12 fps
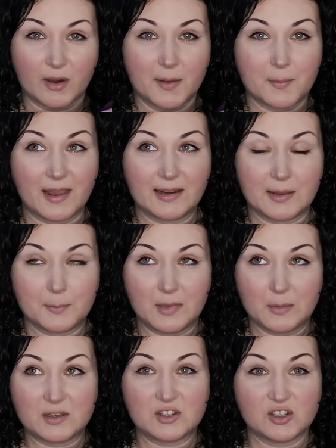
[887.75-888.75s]
I made a
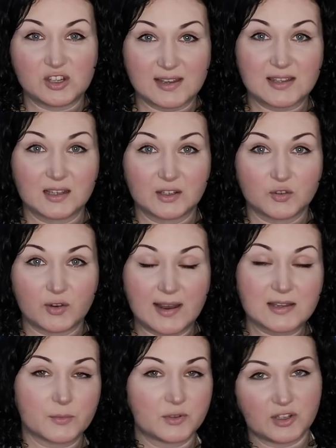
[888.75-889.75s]
Mimi G Jessica
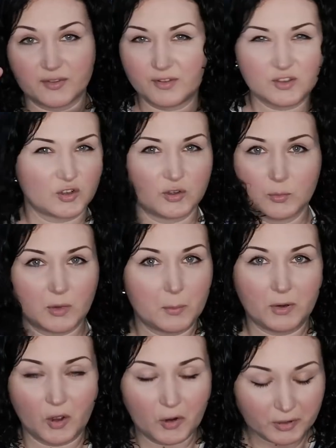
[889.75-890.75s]
dress, which I featured on my
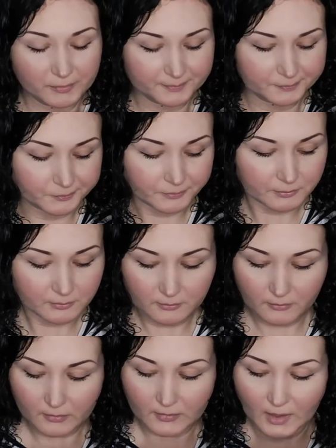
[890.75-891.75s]
blog,
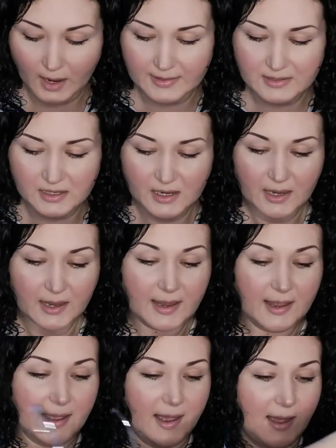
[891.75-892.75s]
and
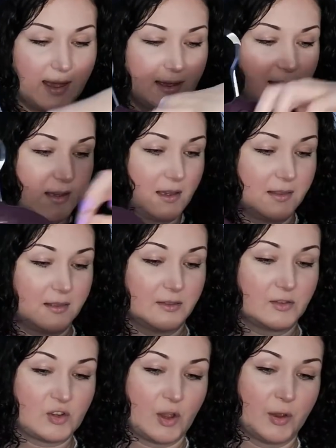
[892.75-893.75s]

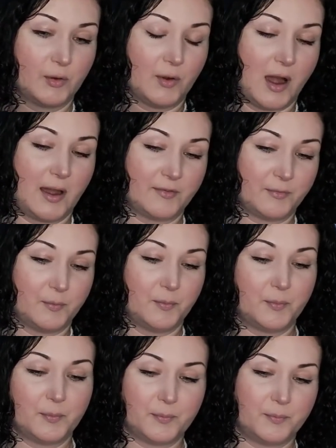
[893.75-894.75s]
so I've
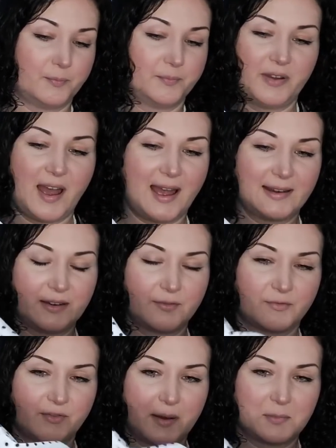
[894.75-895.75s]
had a
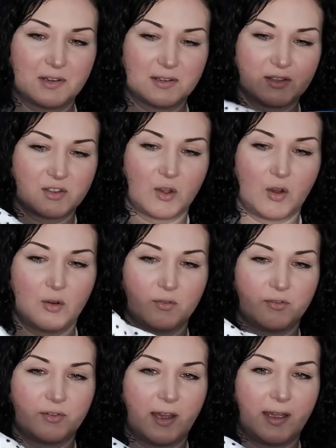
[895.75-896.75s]
remnants
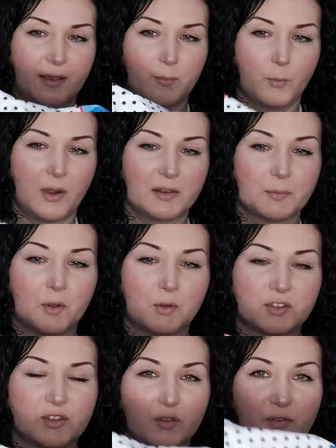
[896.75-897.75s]
of a white
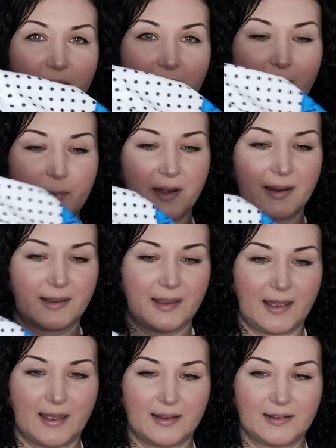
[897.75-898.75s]
polka dot fabric,
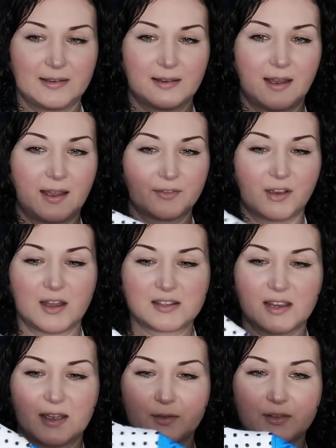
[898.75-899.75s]
and I've cut
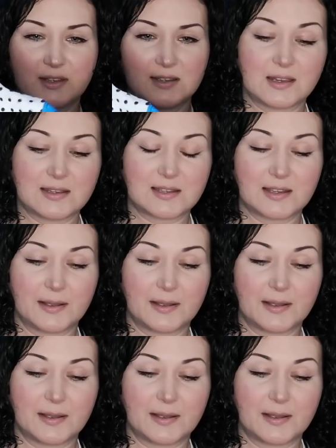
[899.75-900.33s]
out these